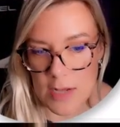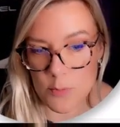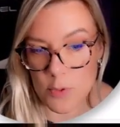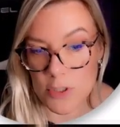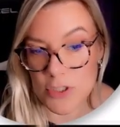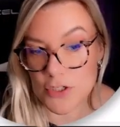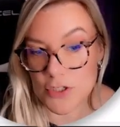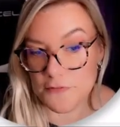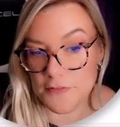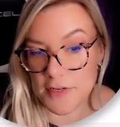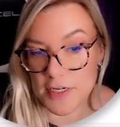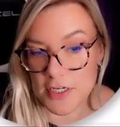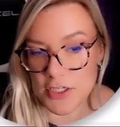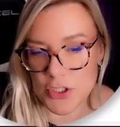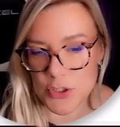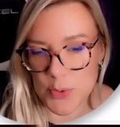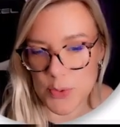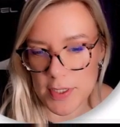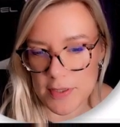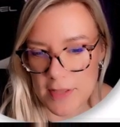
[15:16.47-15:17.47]
And once you're
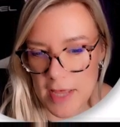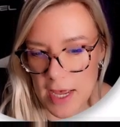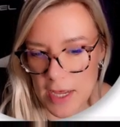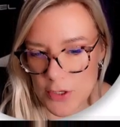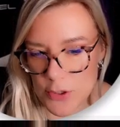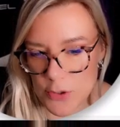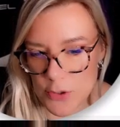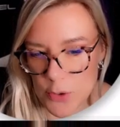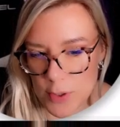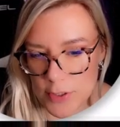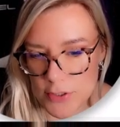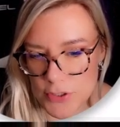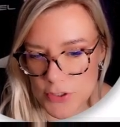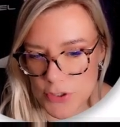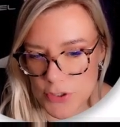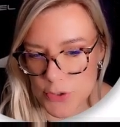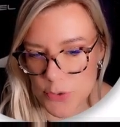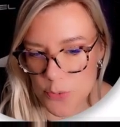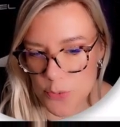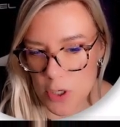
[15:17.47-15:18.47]
finished doing that, you're
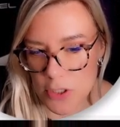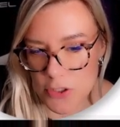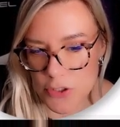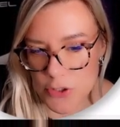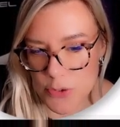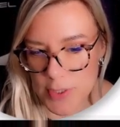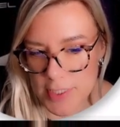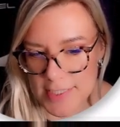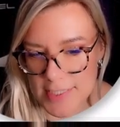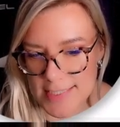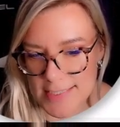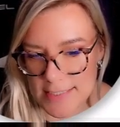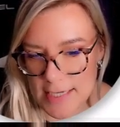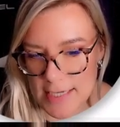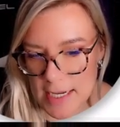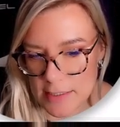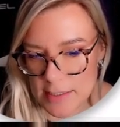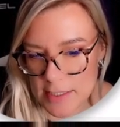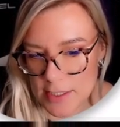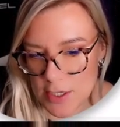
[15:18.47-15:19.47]
going to want to
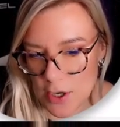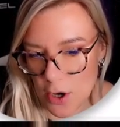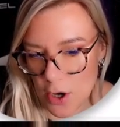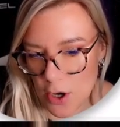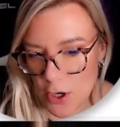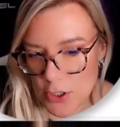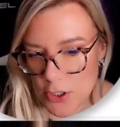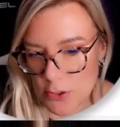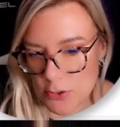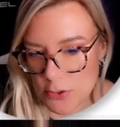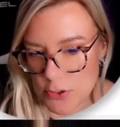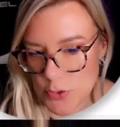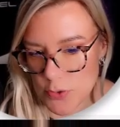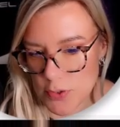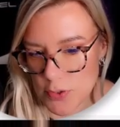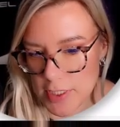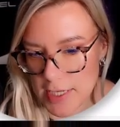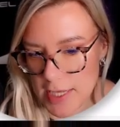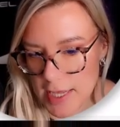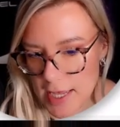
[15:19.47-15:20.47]
extend the audio
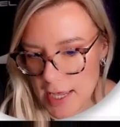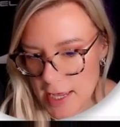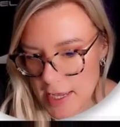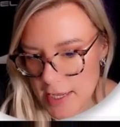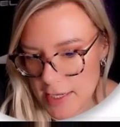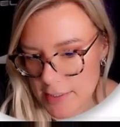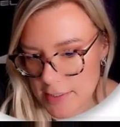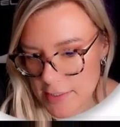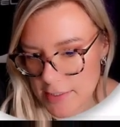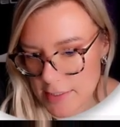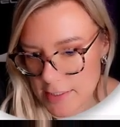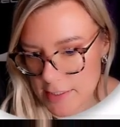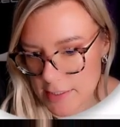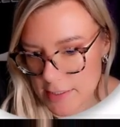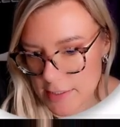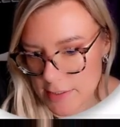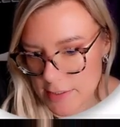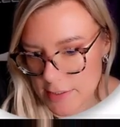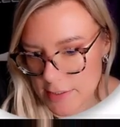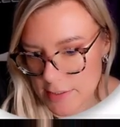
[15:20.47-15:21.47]
to the end
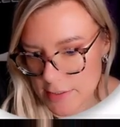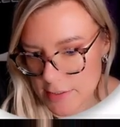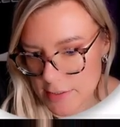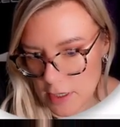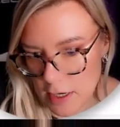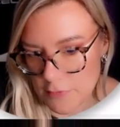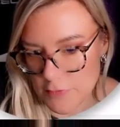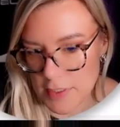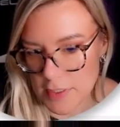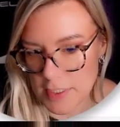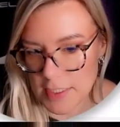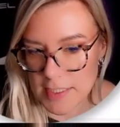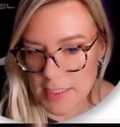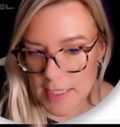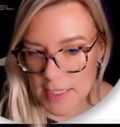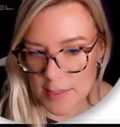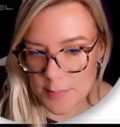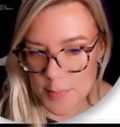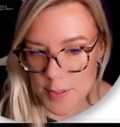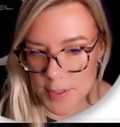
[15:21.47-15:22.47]
of the
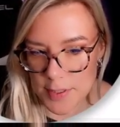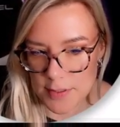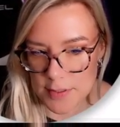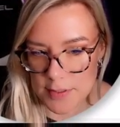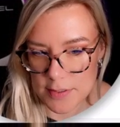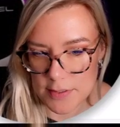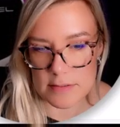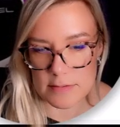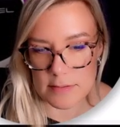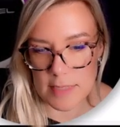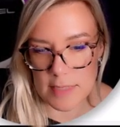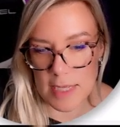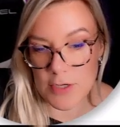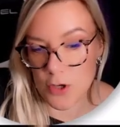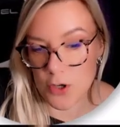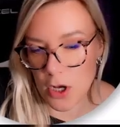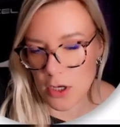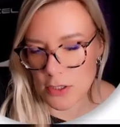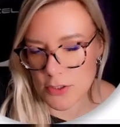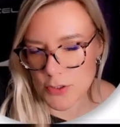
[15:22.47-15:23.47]
clip.
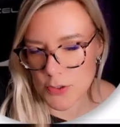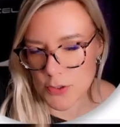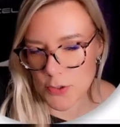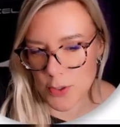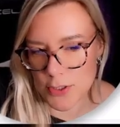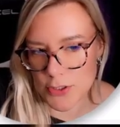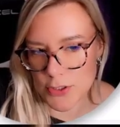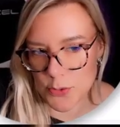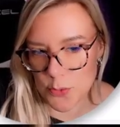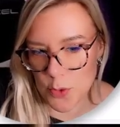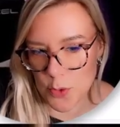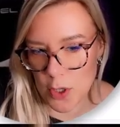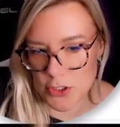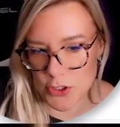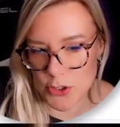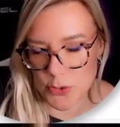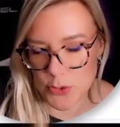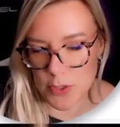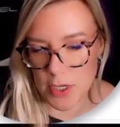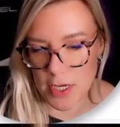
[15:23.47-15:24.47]
And you're also going to
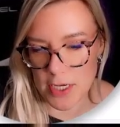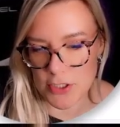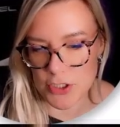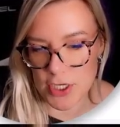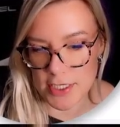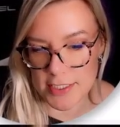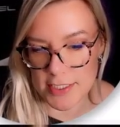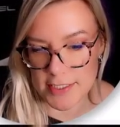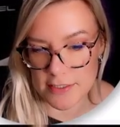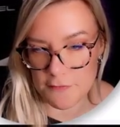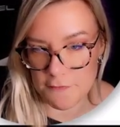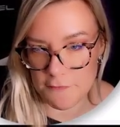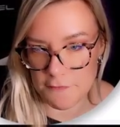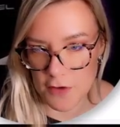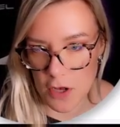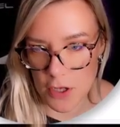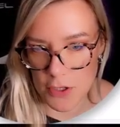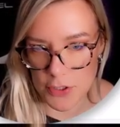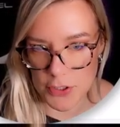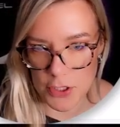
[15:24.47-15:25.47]
want to adjust the
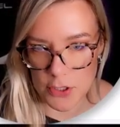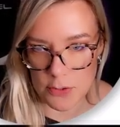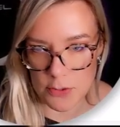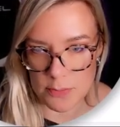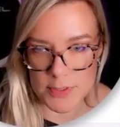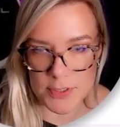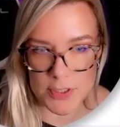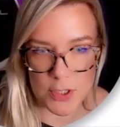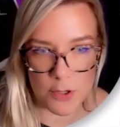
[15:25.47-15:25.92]
volume.